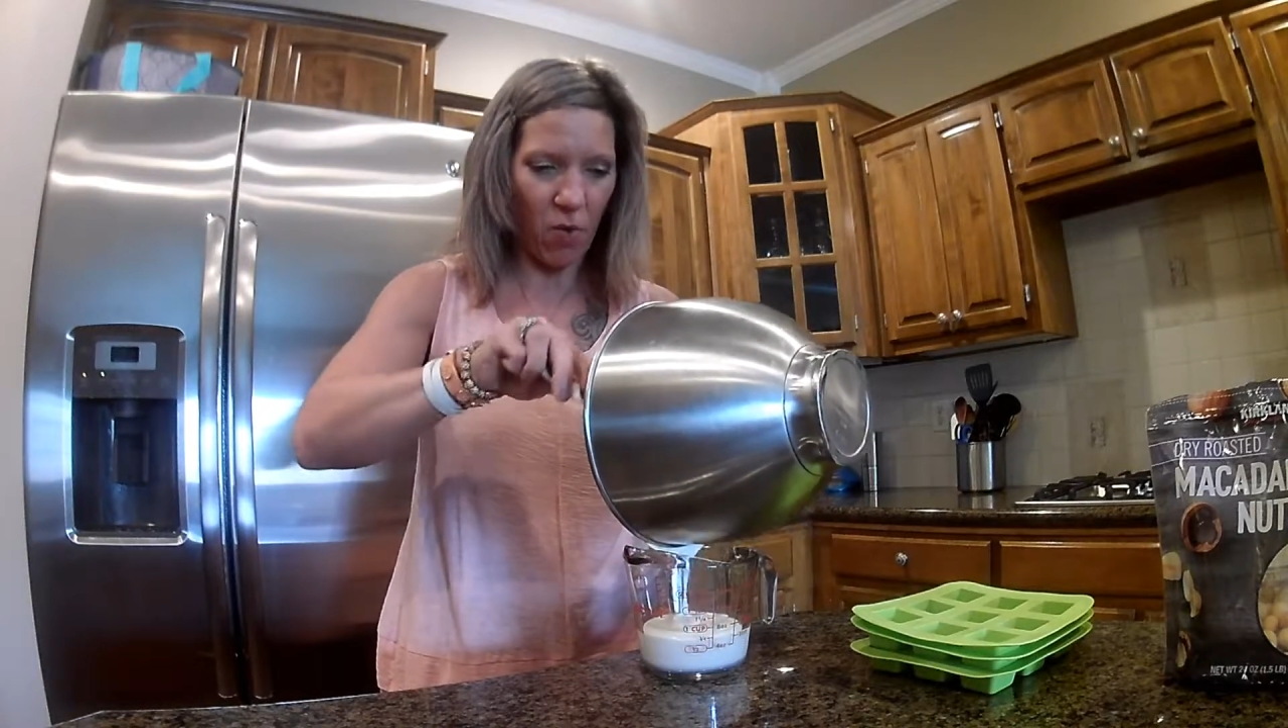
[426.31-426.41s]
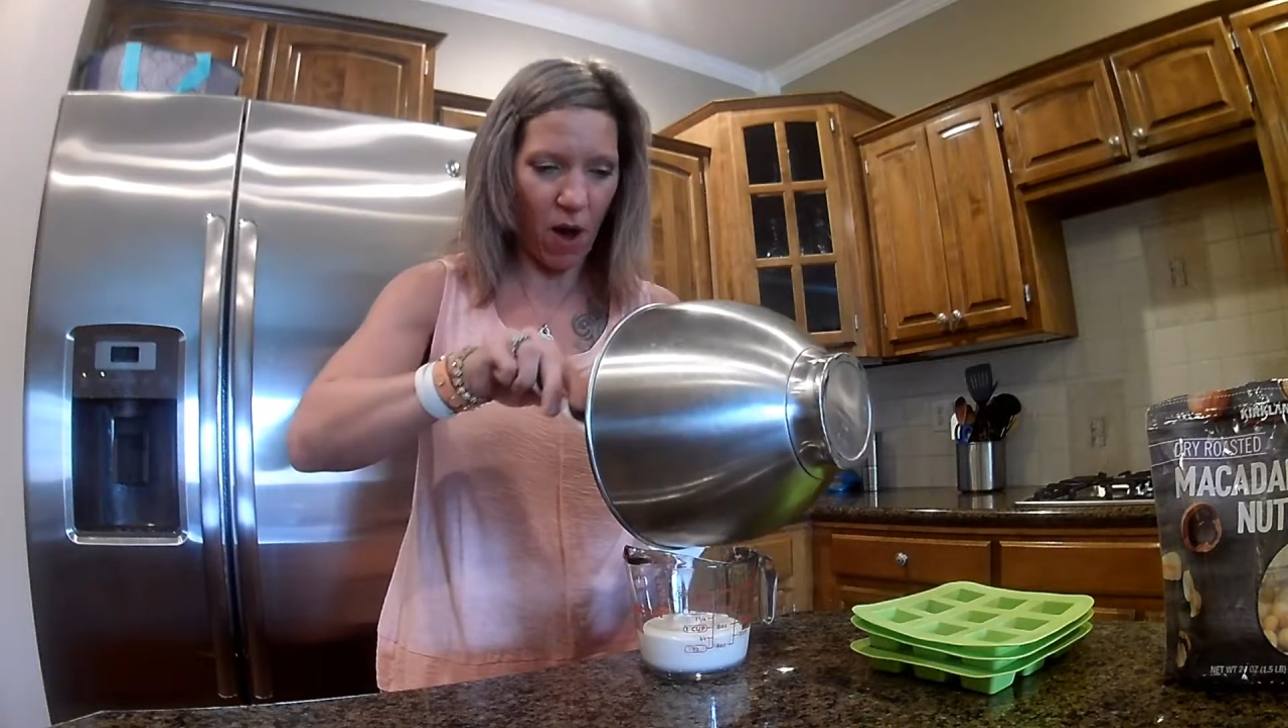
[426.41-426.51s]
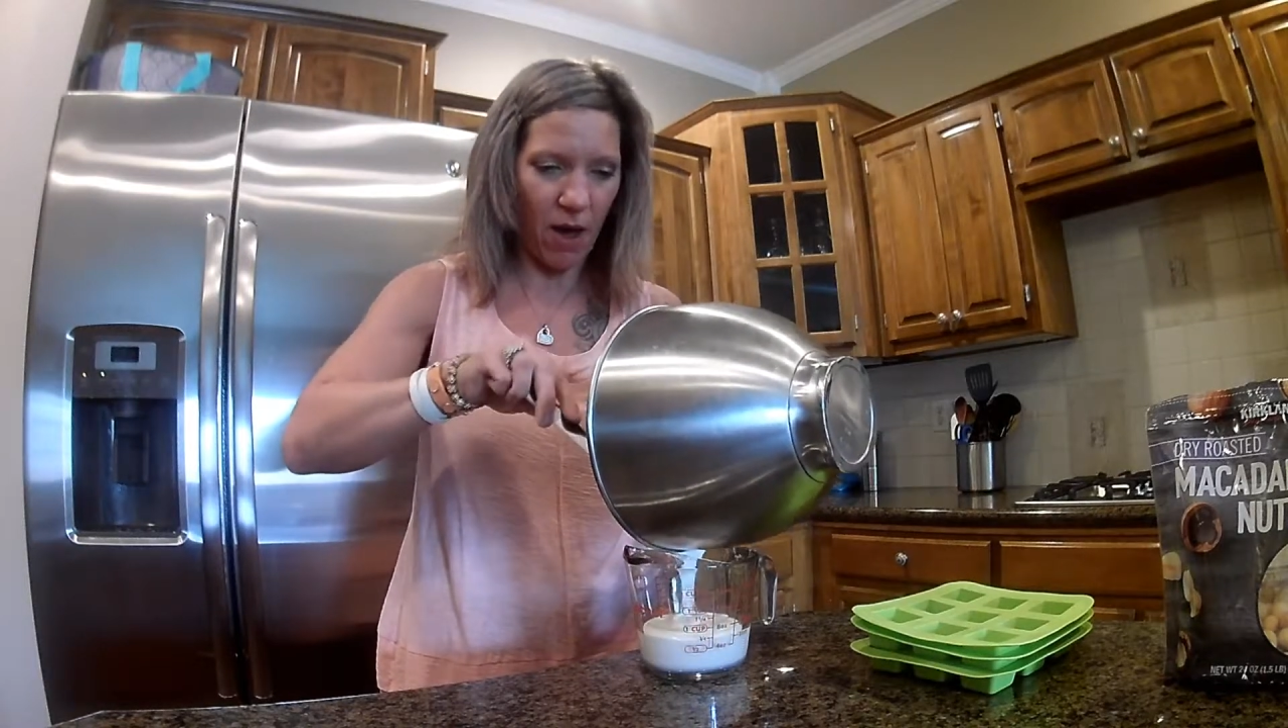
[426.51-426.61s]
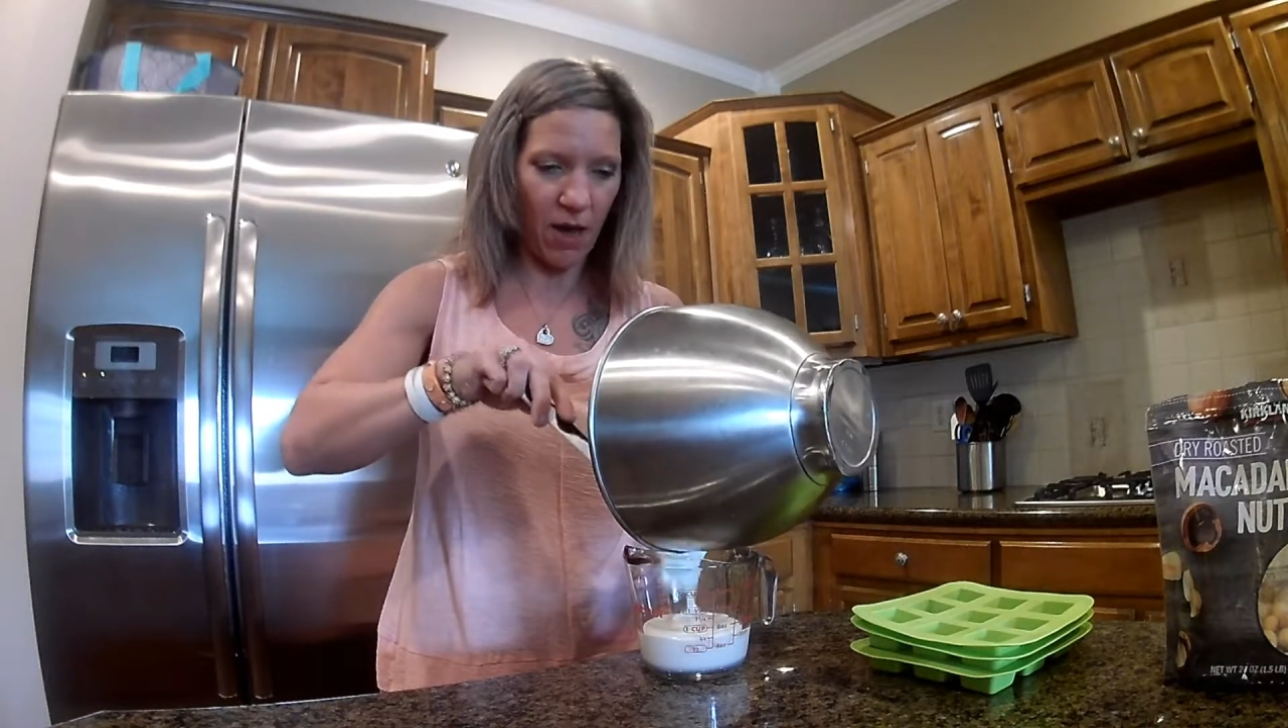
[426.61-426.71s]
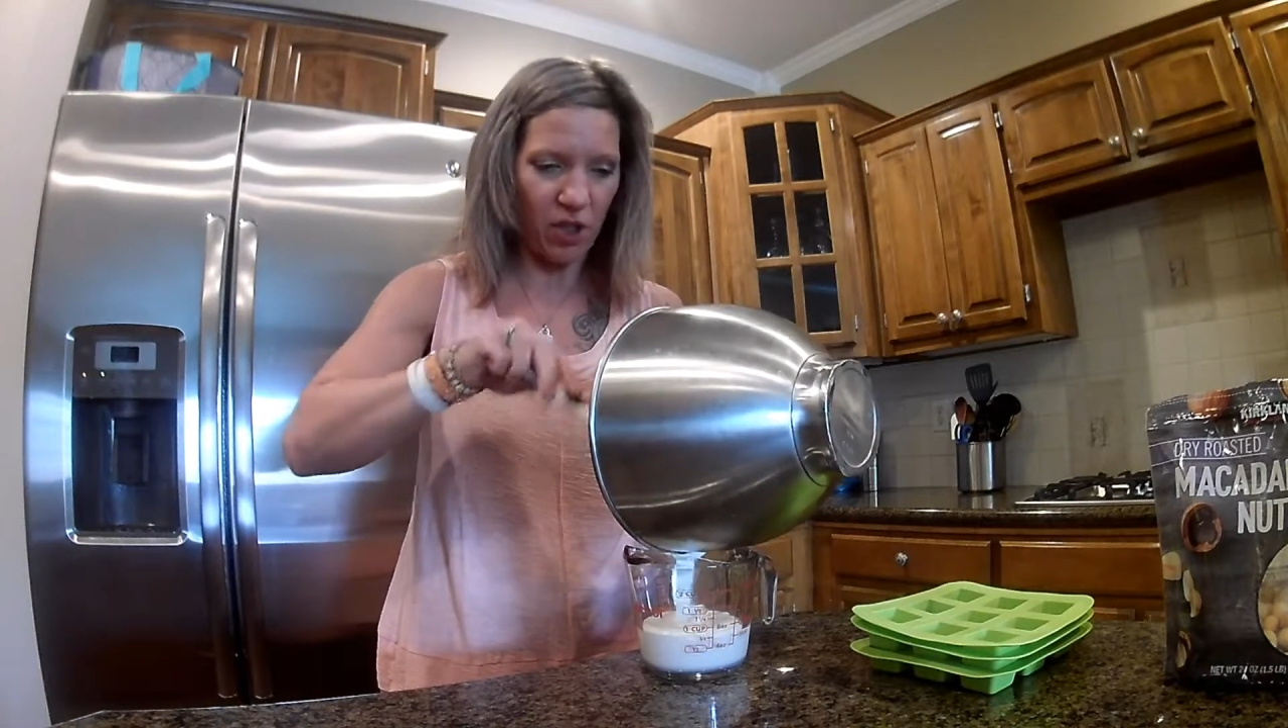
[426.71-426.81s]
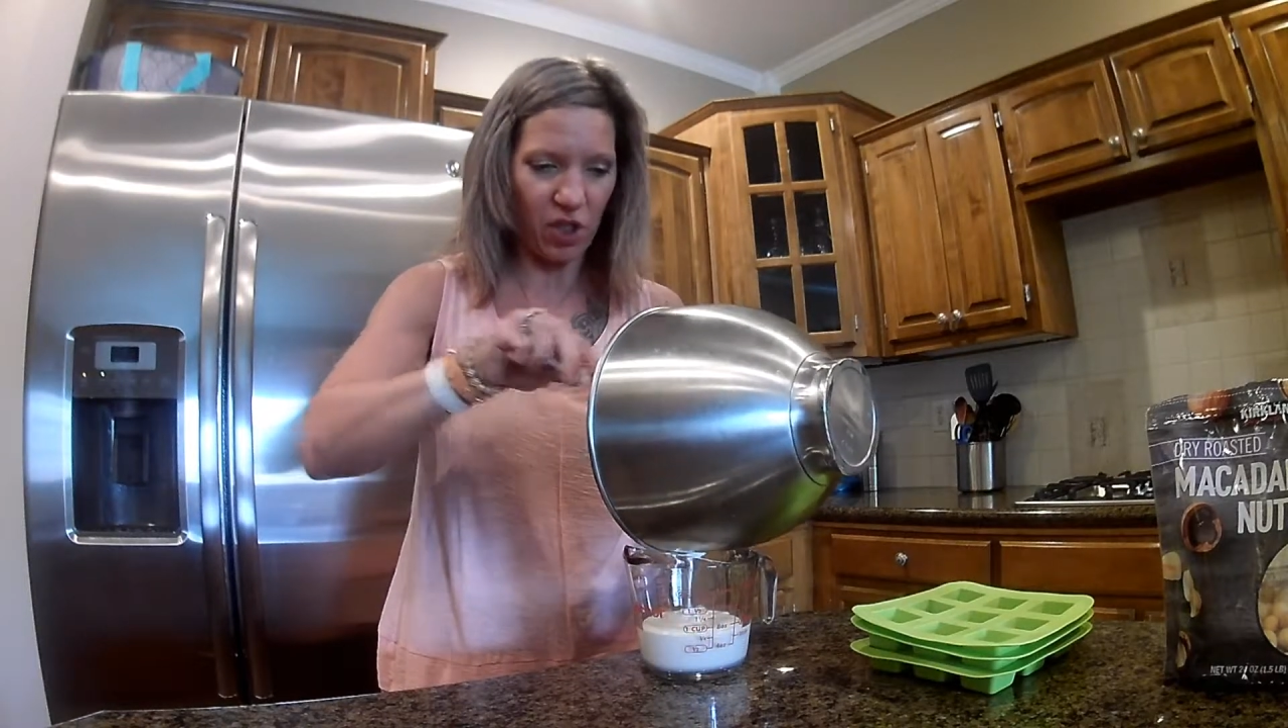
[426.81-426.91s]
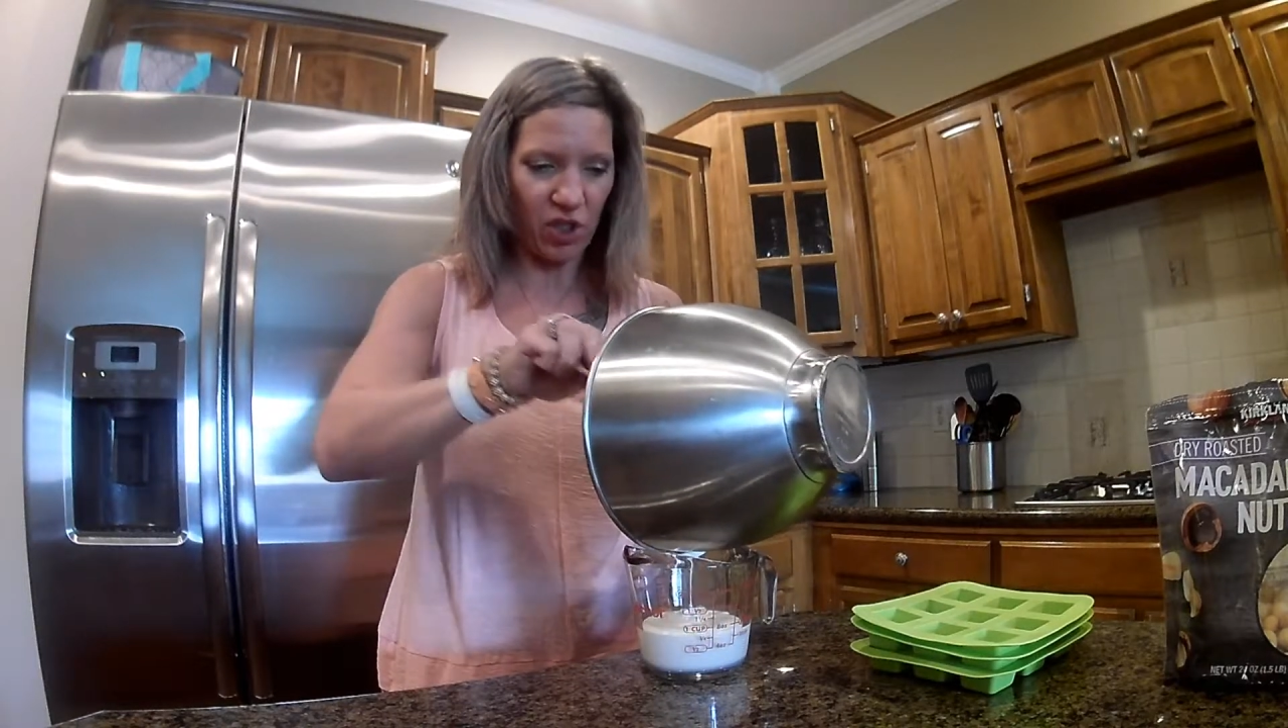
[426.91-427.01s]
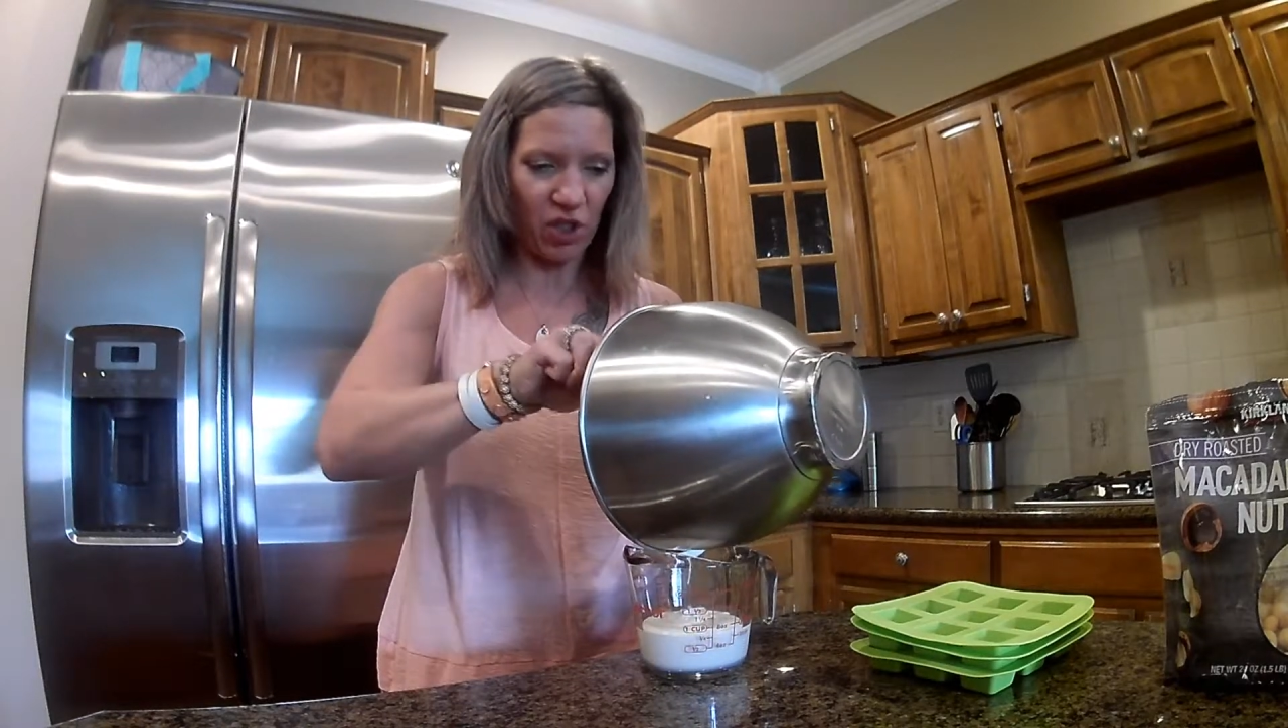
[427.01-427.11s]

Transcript: why I just